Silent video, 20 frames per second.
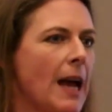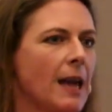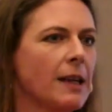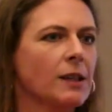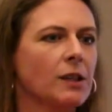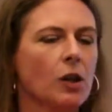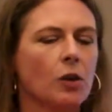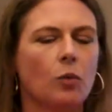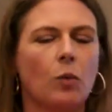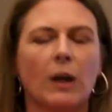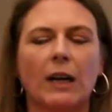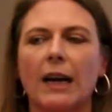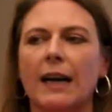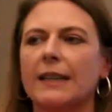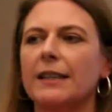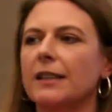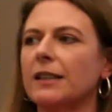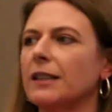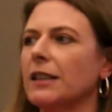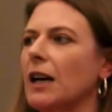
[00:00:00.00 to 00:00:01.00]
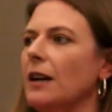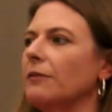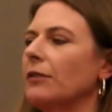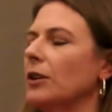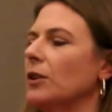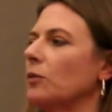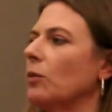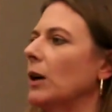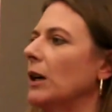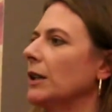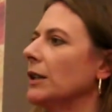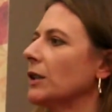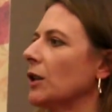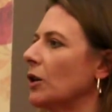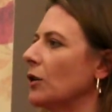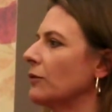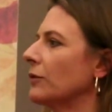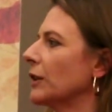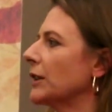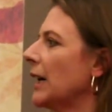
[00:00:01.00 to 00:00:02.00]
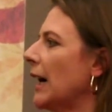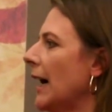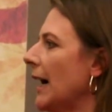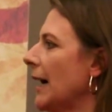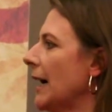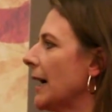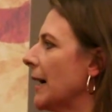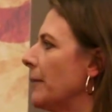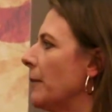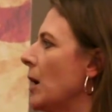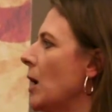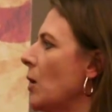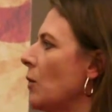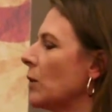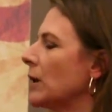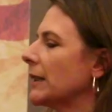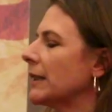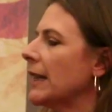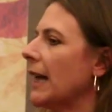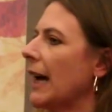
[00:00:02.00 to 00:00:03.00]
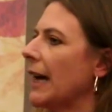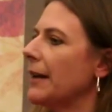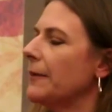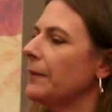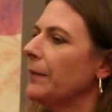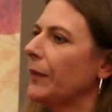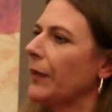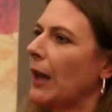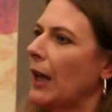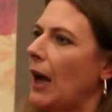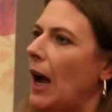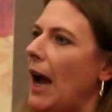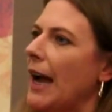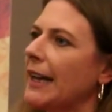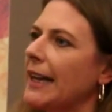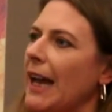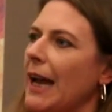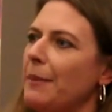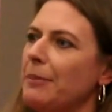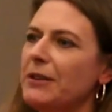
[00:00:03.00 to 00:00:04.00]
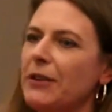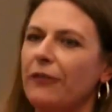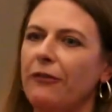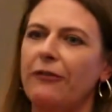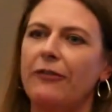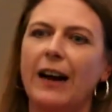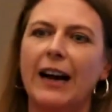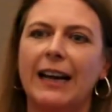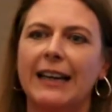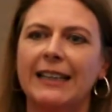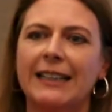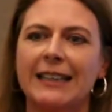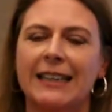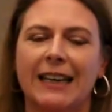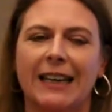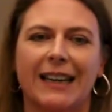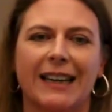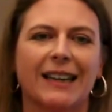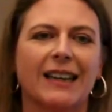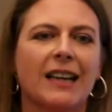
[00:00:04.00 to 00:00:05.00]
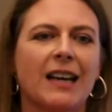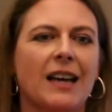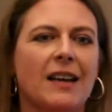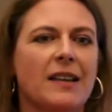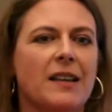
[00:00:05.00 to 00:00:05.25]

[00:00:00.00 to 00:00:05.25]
And so what I discovered was over time was that I kept finding